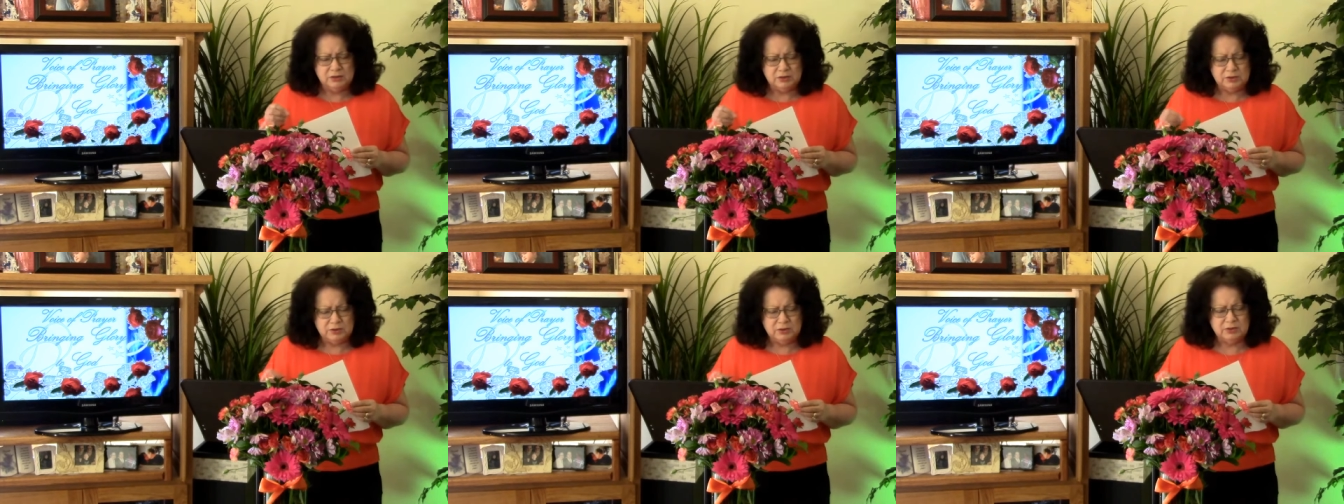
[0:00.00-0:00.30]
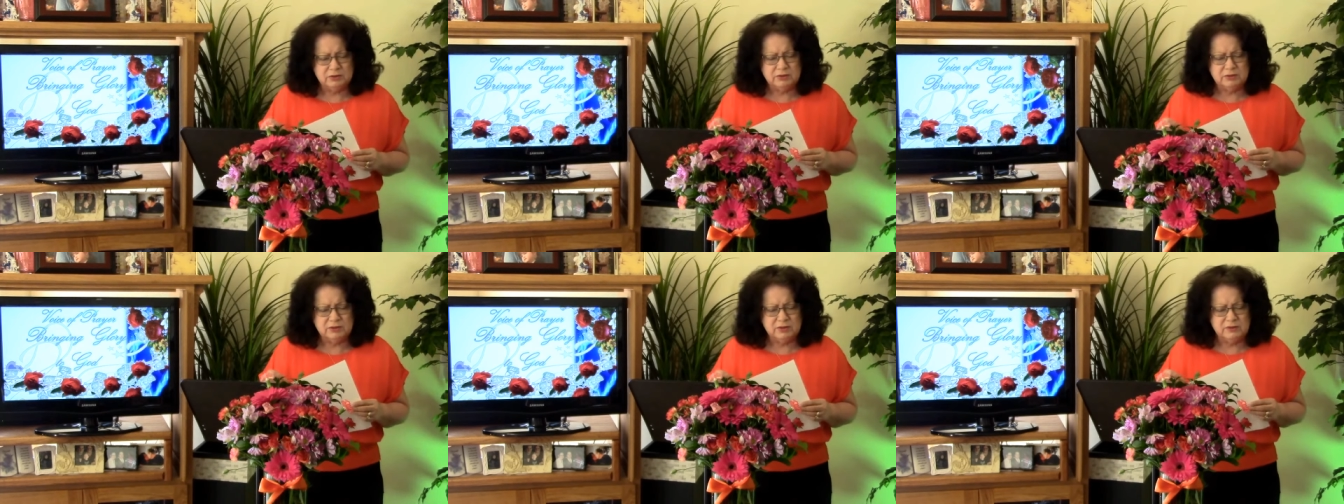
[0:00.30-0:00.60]

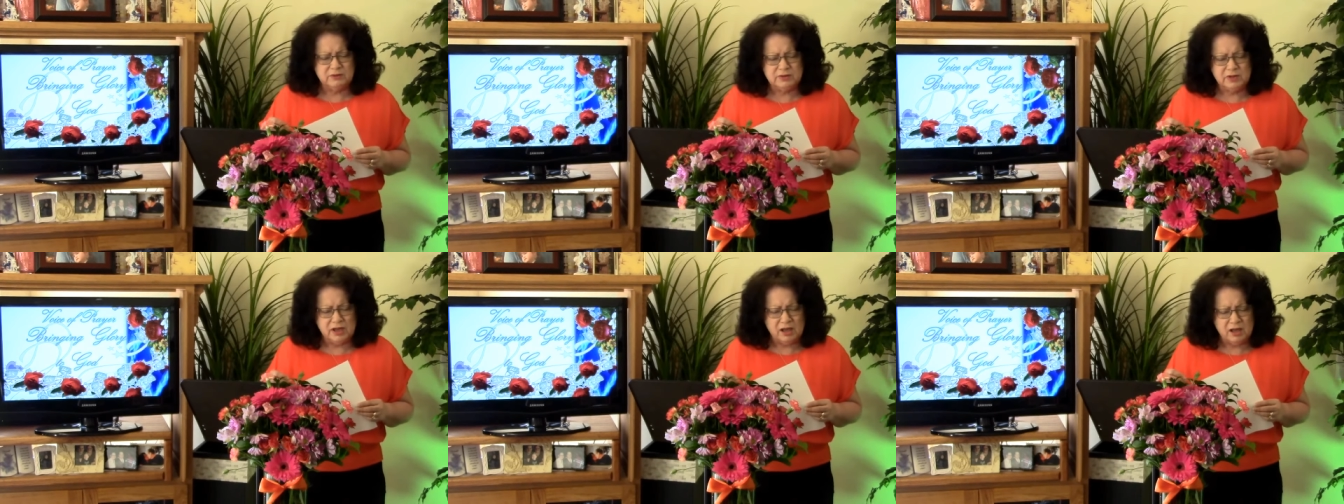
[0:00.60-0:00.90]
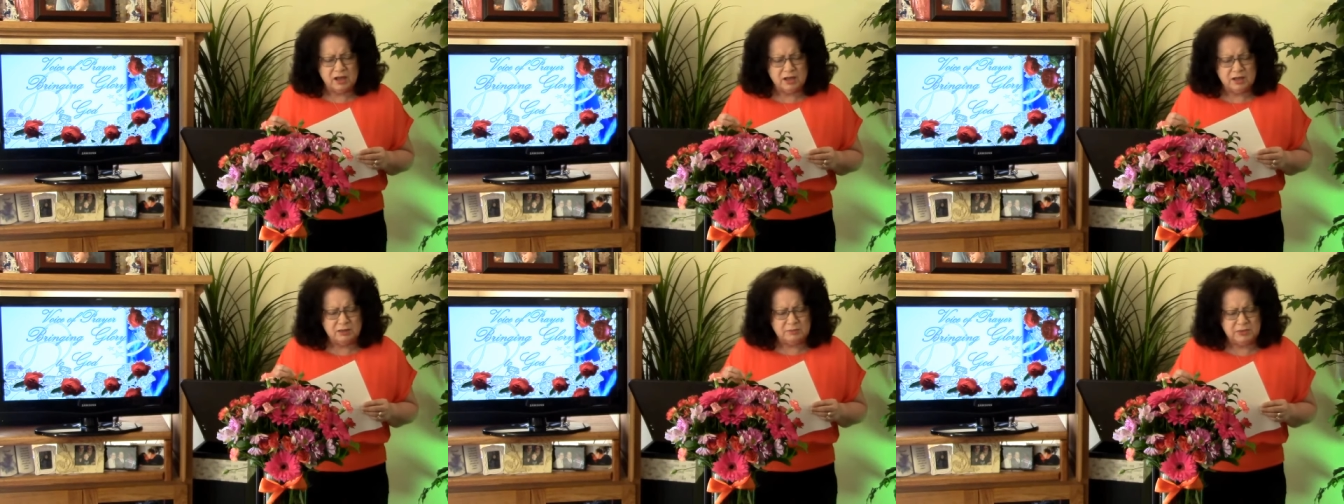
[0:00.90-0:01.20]
children of
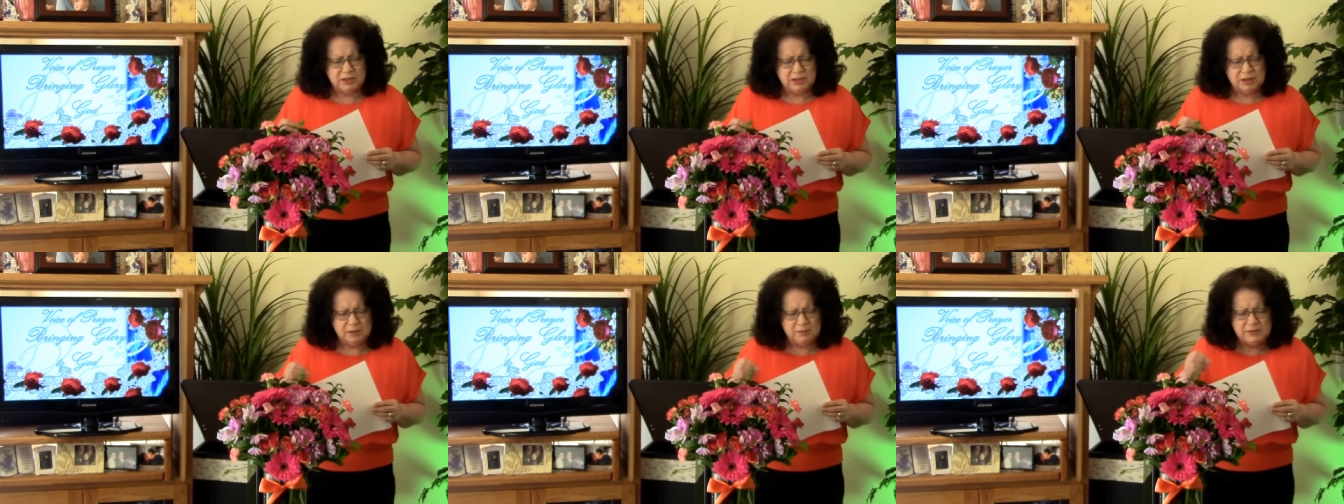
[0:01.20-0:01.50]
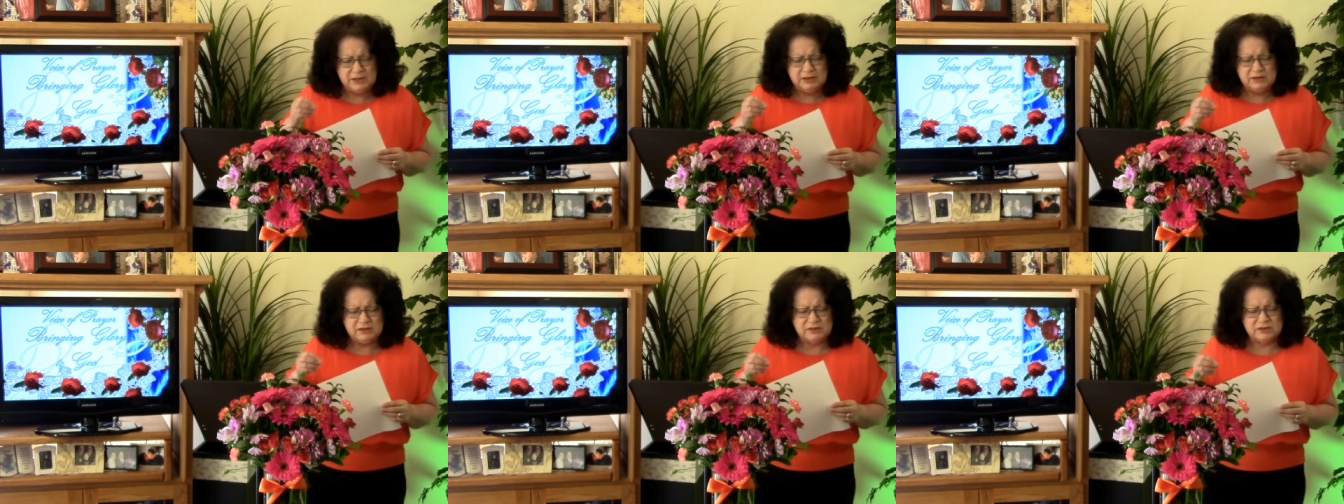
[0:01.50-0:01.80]
God,
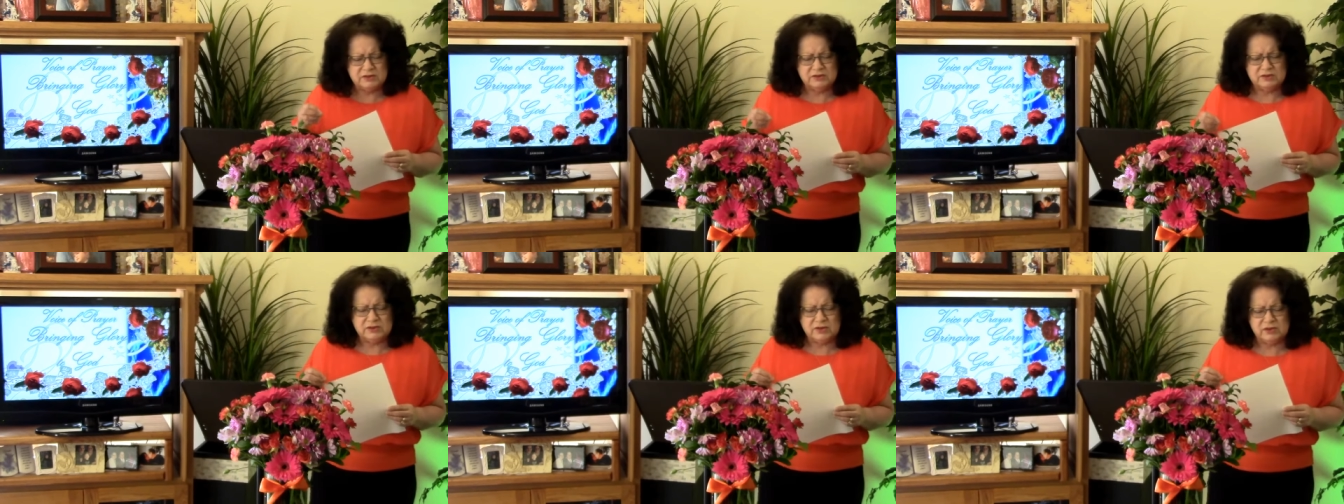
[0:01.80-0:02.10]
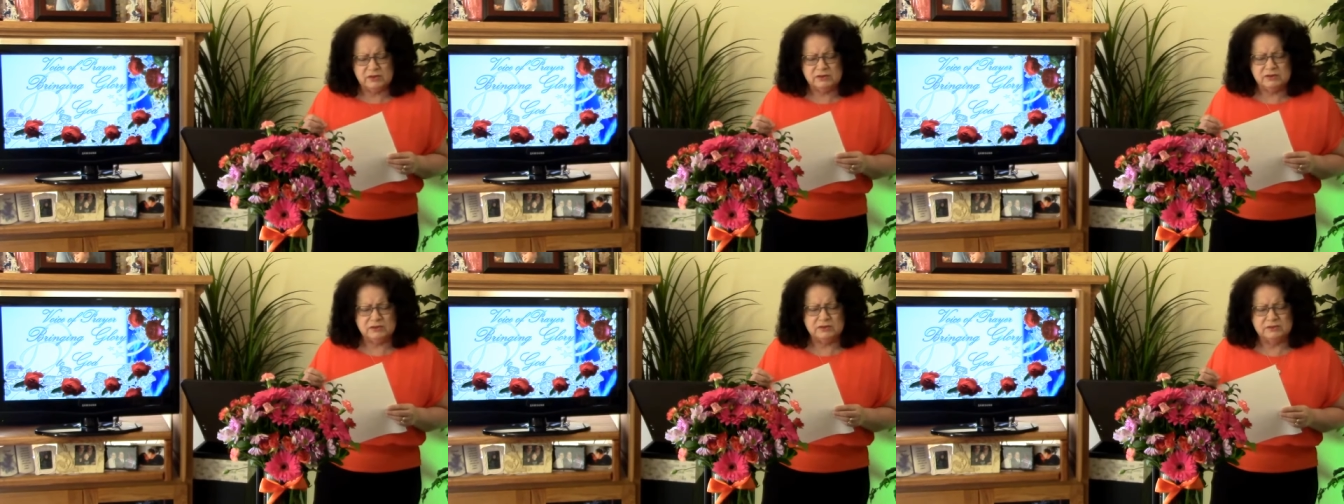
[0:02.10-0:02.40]
becoming the
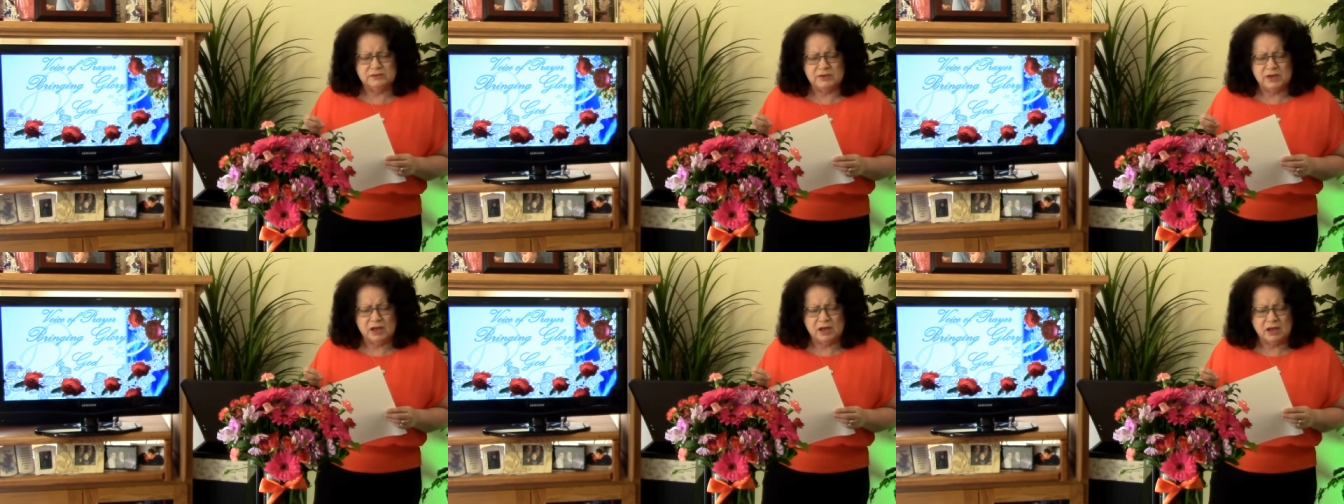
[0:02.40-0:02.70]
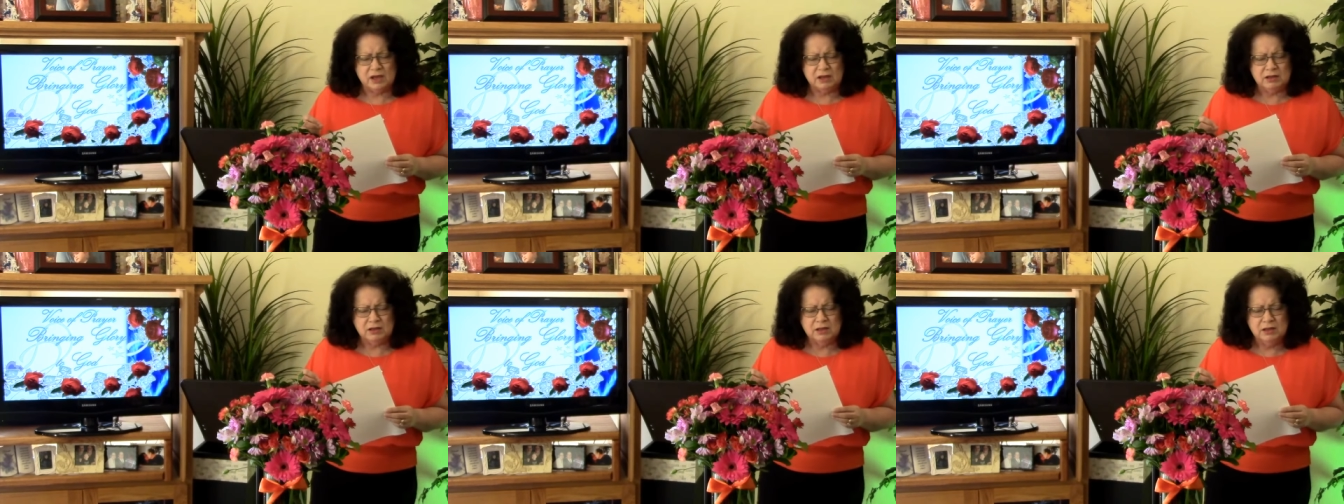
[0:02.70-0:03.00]
sons of
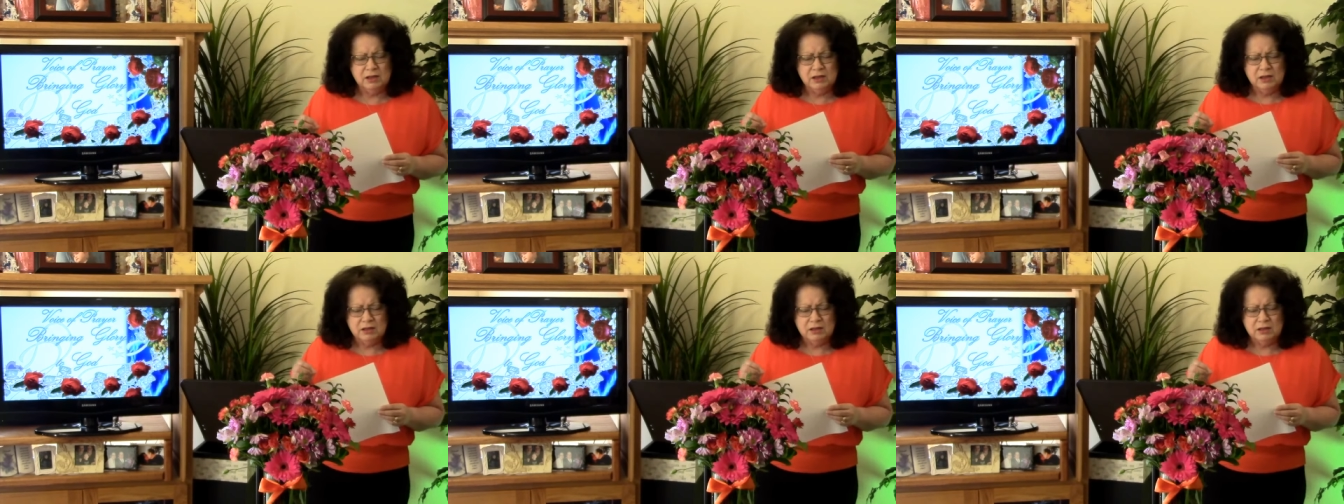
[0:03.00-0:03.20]
God,